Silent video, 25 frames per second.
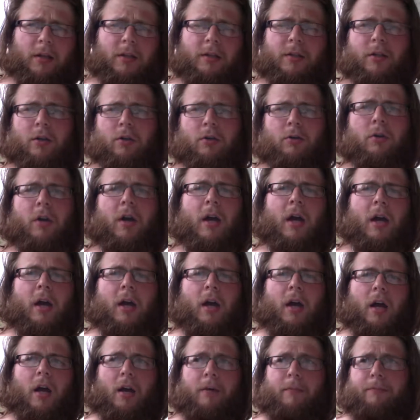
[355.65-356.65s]
So
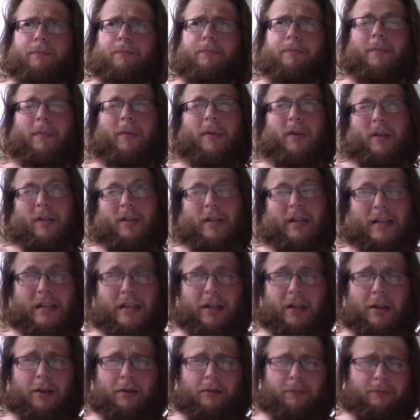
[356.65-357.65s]
I'm, in